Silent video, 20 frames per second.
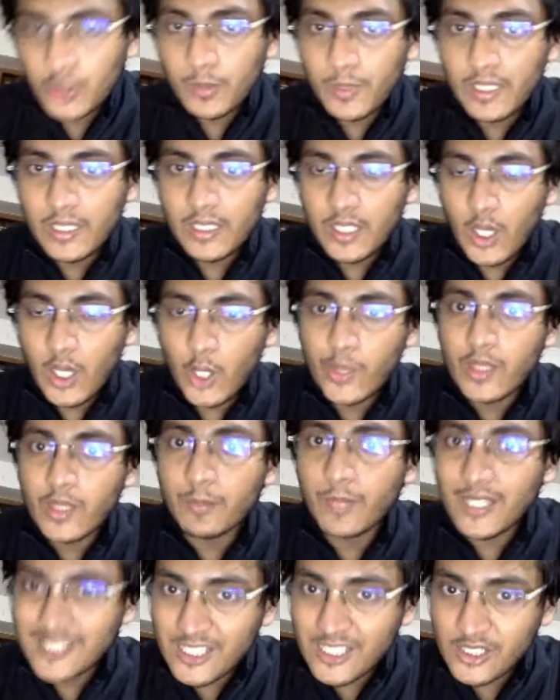be on the
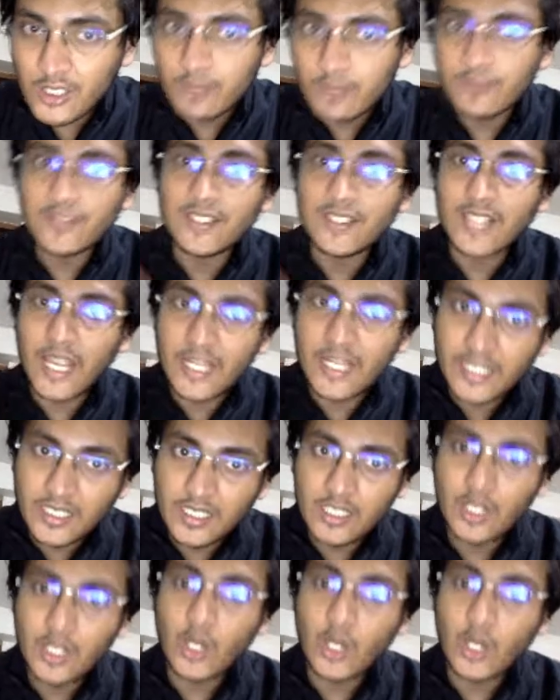basis of title,